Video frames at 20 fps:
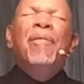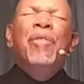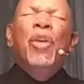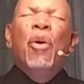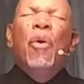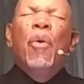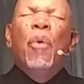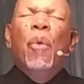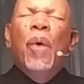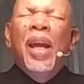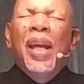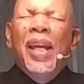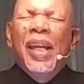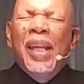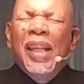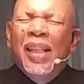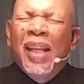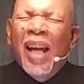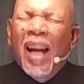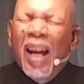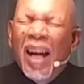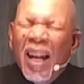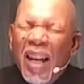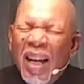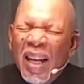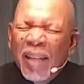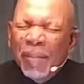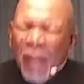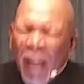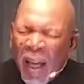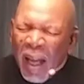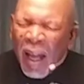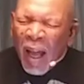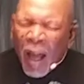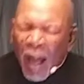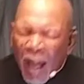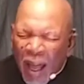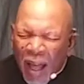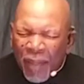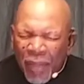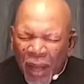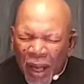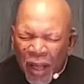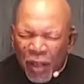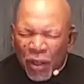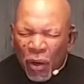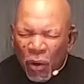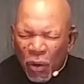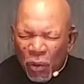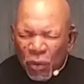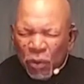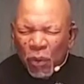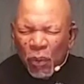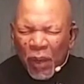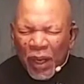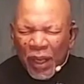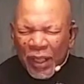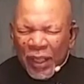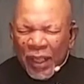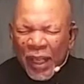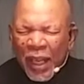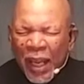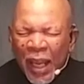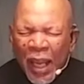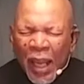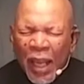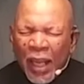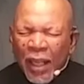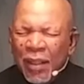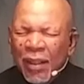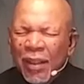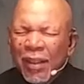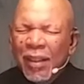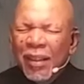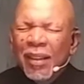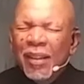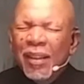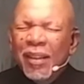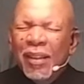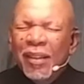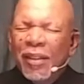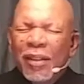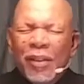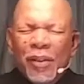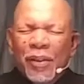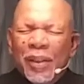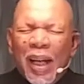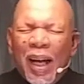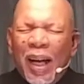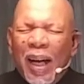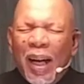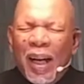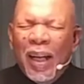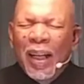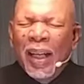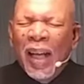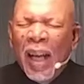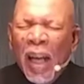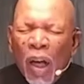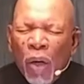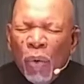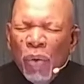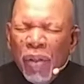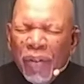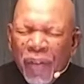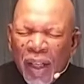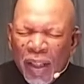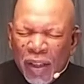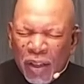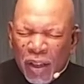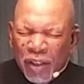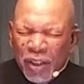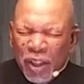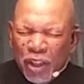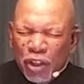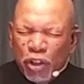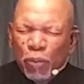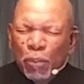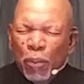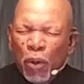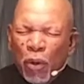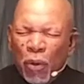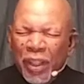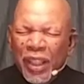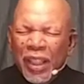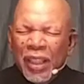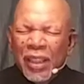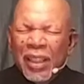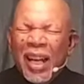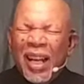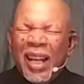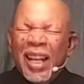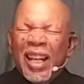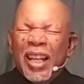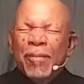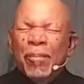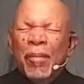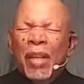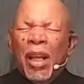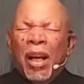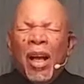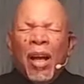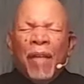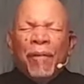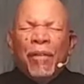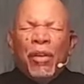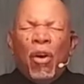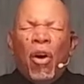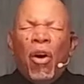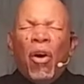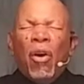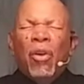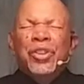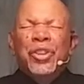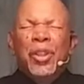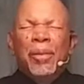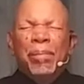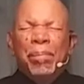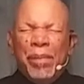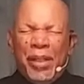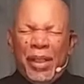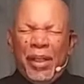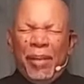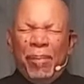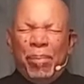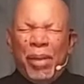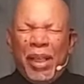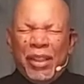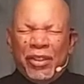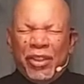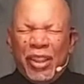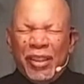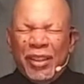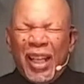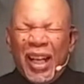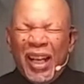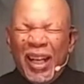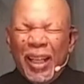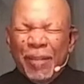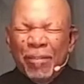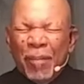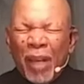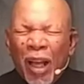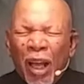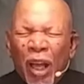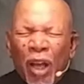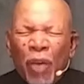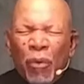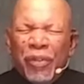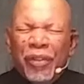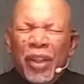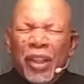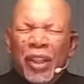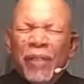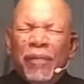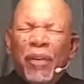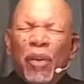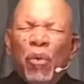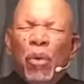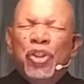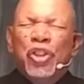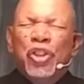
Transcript: your way, God. Have thine own way. And oh, God, we thank you this morning, God, for all your many blessings, God. We thank you for what